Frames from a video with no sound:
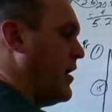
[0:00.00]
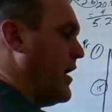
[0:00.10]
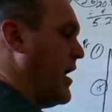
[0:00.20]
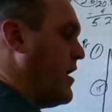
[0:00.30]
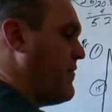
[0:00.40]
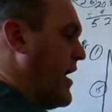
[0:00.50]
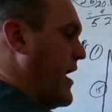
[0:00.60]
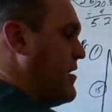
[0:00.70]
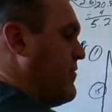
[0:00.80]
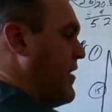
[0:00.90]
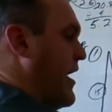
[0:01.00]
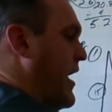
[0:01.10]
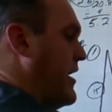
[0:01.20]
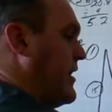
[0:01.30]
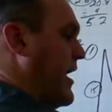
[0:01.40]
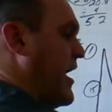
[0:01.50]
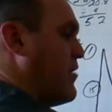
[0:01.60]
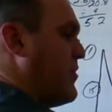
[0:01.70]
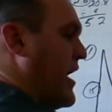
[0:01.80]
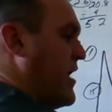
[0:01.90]
And if I divide
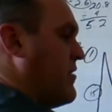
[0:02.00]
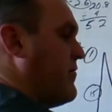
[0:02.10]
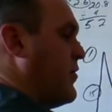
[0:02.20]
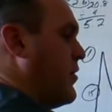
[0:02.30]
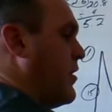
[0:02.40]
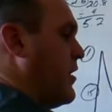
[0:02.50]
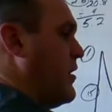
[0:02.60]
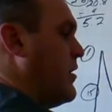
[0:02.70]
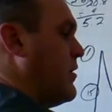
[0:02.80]
that by the 4,